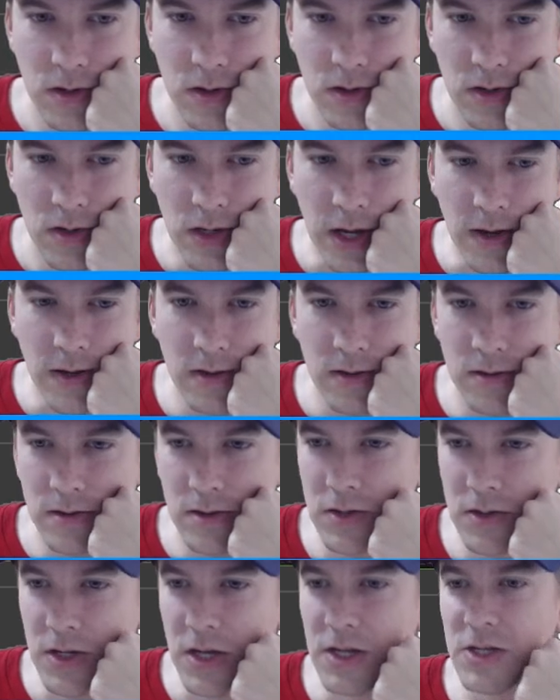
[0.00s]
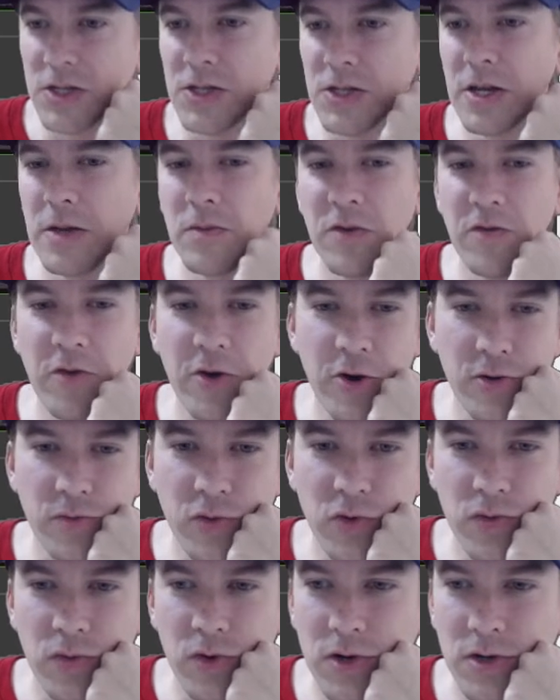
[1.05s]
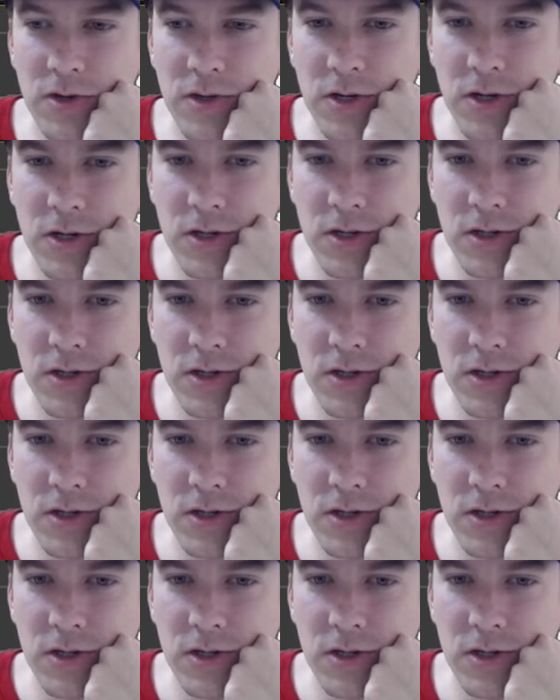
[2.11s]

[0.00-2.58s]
Yeah, okay, I just named the variable wrong there.